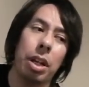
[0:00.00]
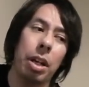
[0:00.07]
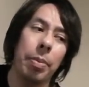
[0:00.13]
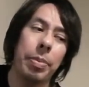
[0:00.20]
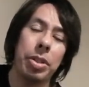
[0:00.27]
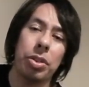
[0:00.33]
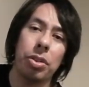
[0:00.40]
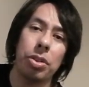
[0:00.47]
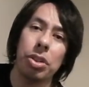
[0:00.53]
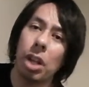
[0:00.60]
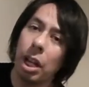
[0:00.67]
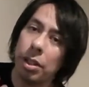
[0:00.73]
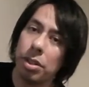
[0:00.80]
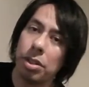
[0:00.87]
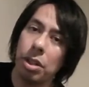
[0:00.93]
Mr.
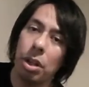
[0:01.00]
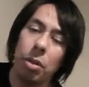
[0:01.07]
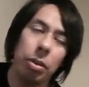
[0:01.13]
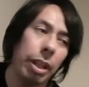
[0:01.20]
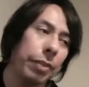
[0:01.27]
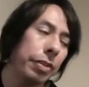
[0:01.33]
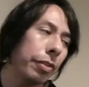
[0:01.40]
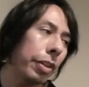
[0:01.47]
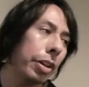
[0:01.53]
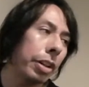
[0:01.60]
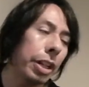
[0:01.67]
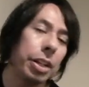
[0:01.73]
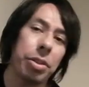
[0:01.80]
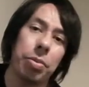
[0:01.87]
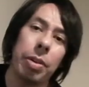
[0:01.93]
Jon Snow left a very
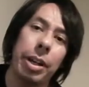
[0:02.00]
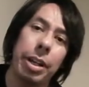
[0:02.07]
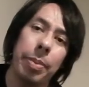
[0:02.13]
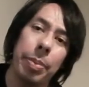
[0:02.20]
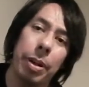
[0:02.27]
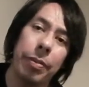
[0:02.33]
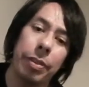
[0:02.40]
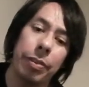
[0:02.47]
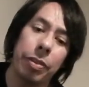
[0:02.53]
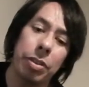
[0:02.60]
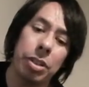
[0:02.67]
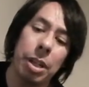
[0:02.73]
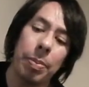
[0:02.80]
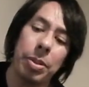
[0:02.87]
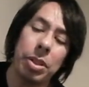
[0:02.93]
nice write-up of the
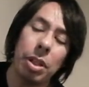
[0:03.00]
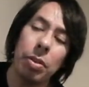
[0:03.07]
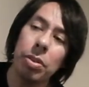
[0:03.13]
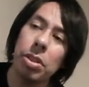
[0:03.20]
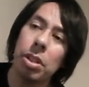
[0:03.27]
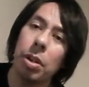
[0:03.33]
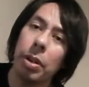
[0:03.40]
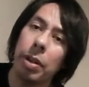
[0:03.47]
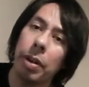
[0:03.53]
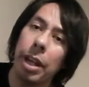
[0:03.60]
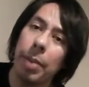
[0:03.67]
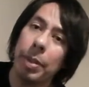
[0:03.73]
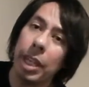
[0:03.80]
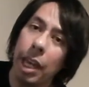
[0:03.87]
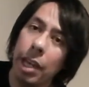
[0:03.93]
first episode, so here I
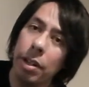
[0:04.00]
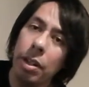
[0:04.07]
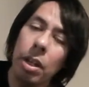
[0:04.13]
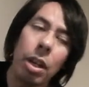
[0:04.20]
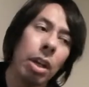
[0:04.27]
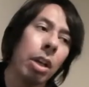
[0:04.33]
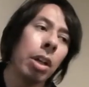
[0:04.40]
am again,